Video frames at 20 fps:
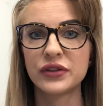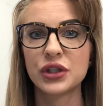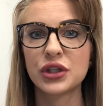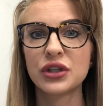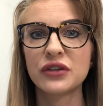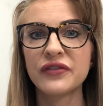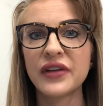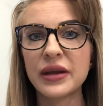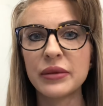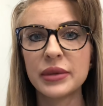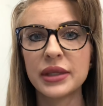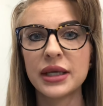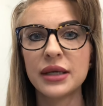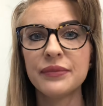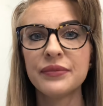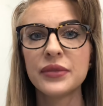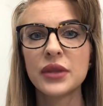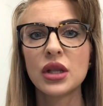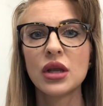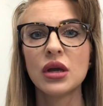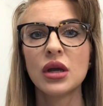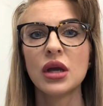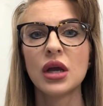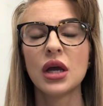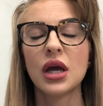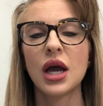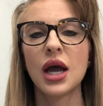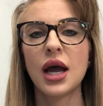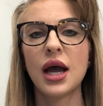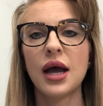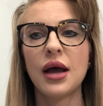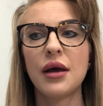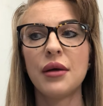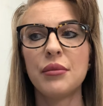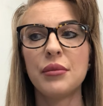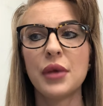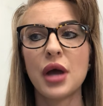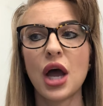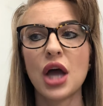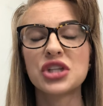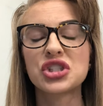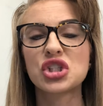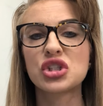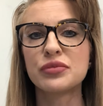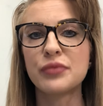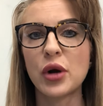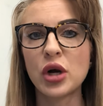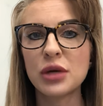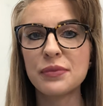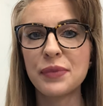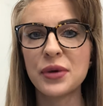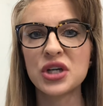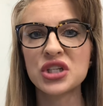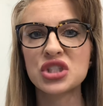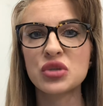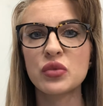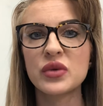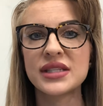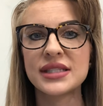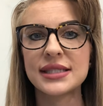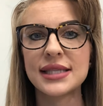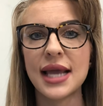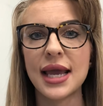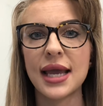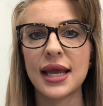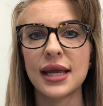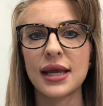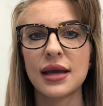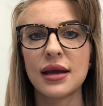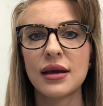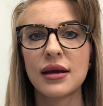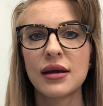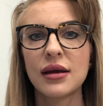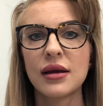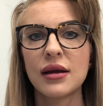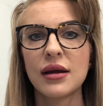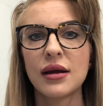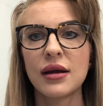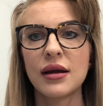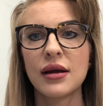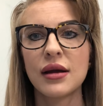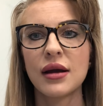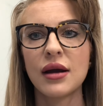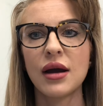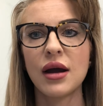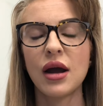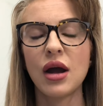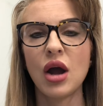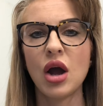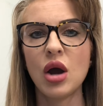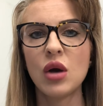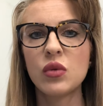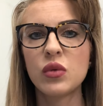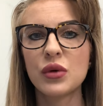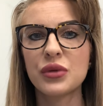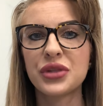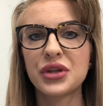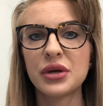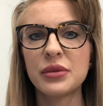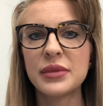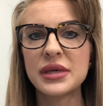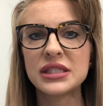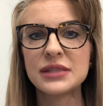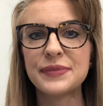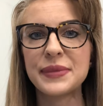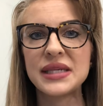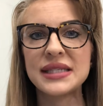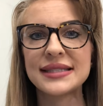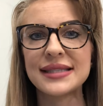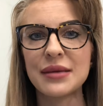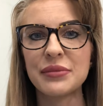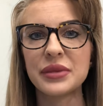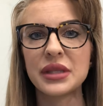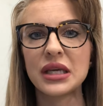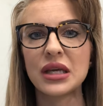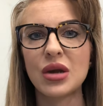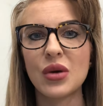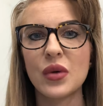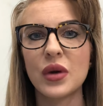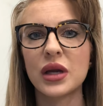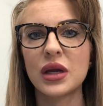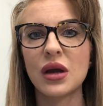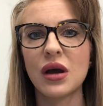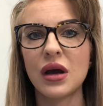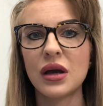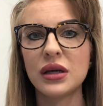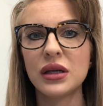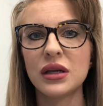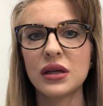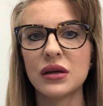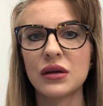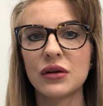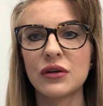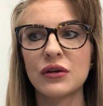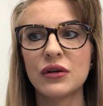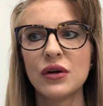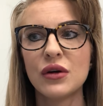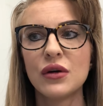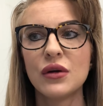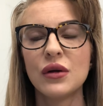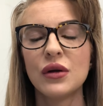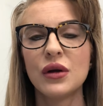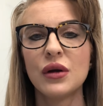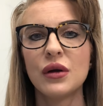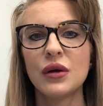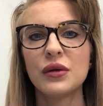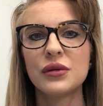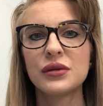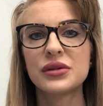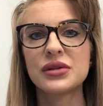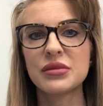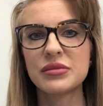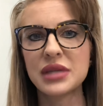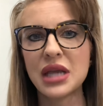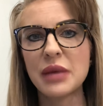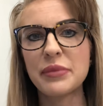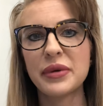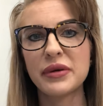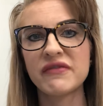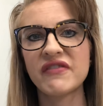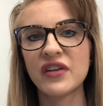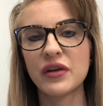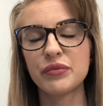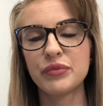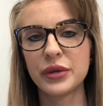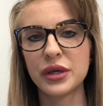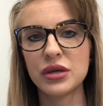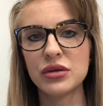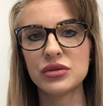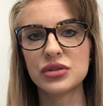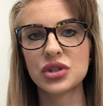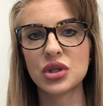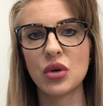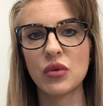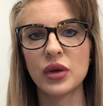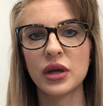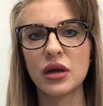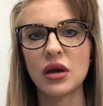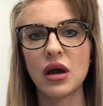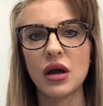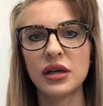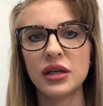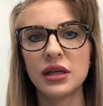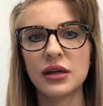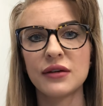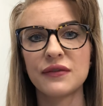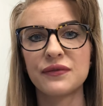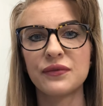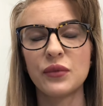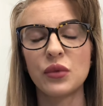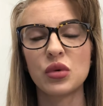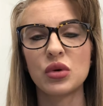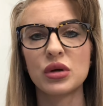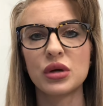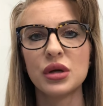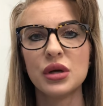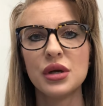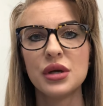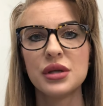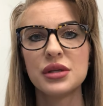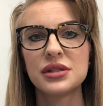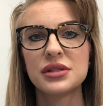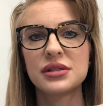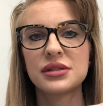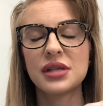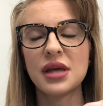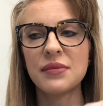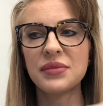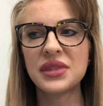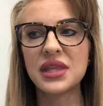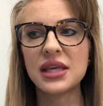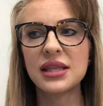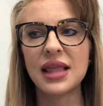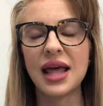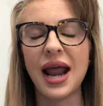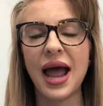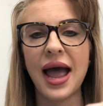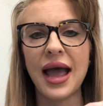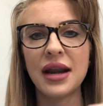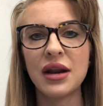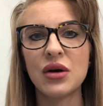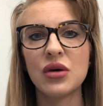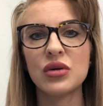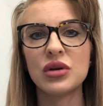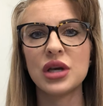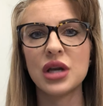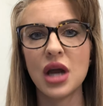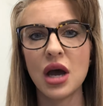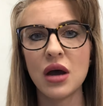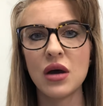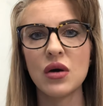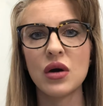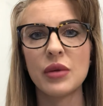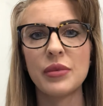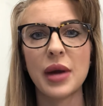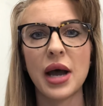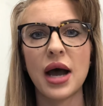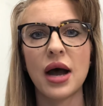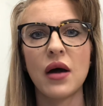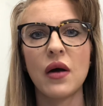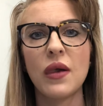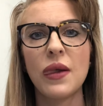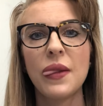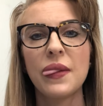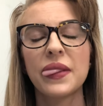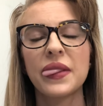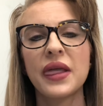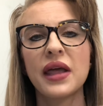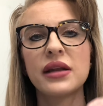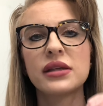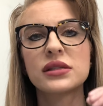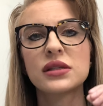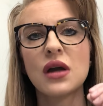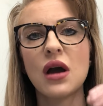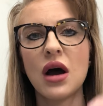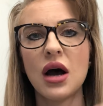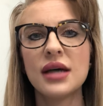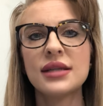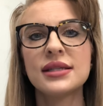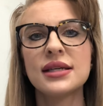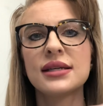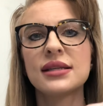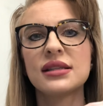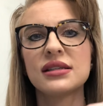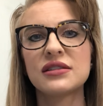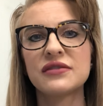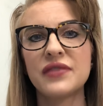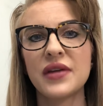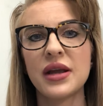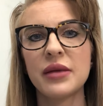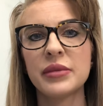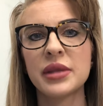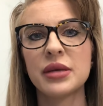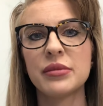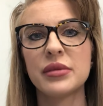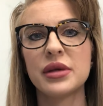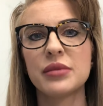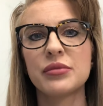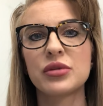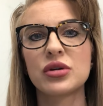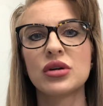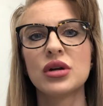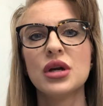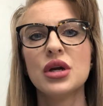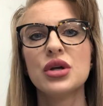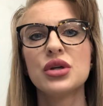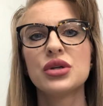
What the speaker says: in your family, a smart person would say, oh, well, there must be something going on here, some type of abuse going on here, or something that I don't know about that is causing this family member